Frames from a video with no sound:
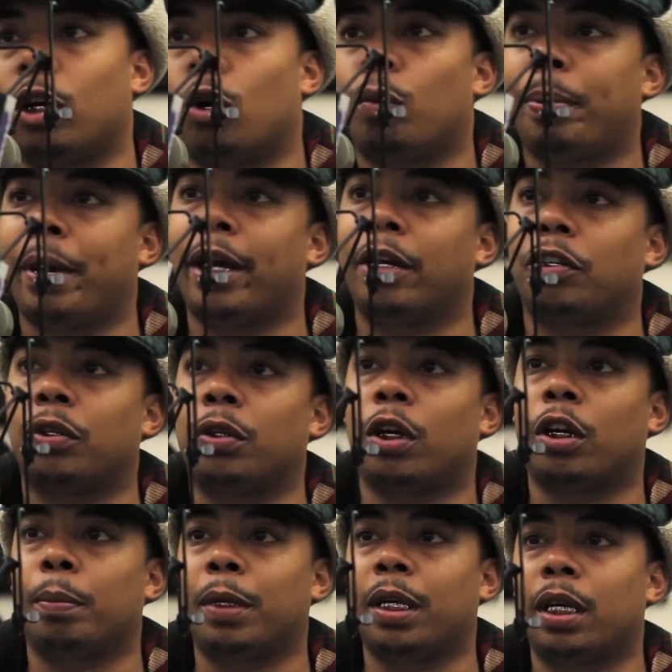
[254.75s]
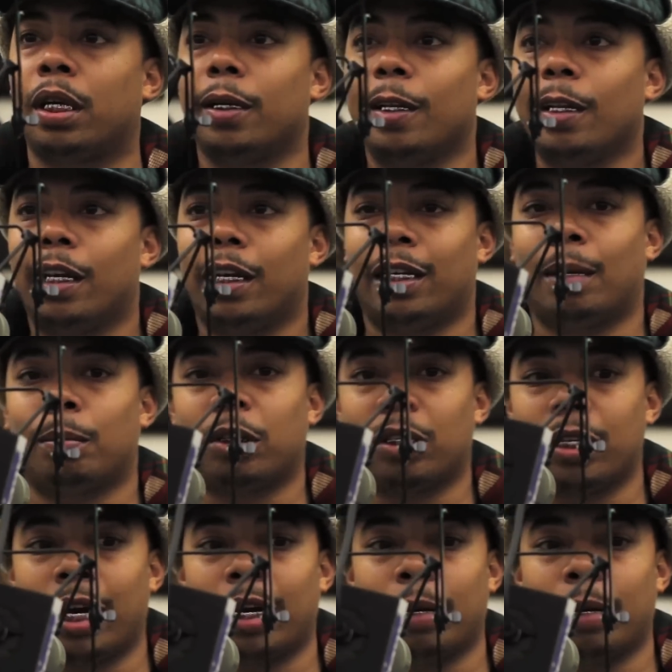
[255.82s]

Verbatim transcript: own pace. You know right. what I mean? And I'm just not